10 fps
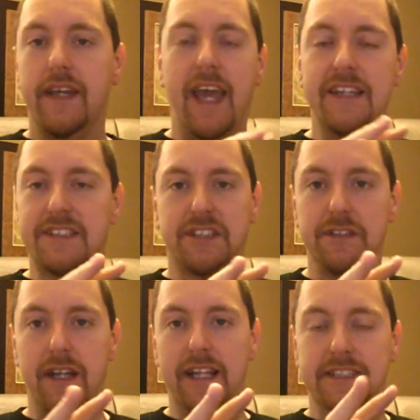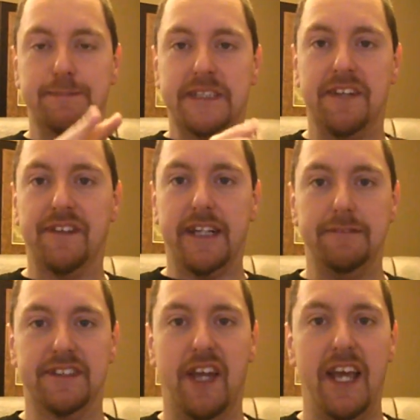cancer and specific
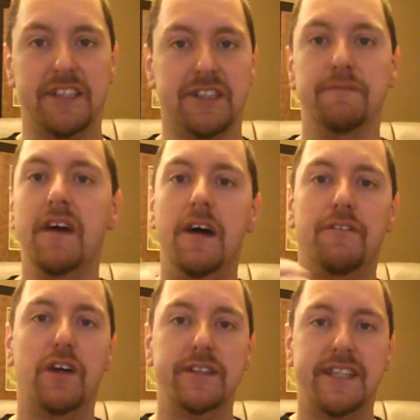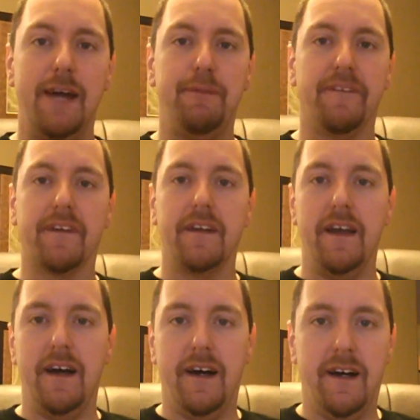types of cancer. For example,
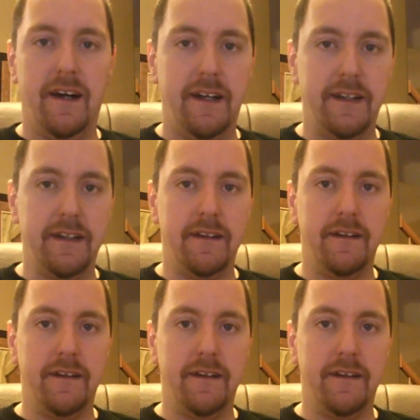the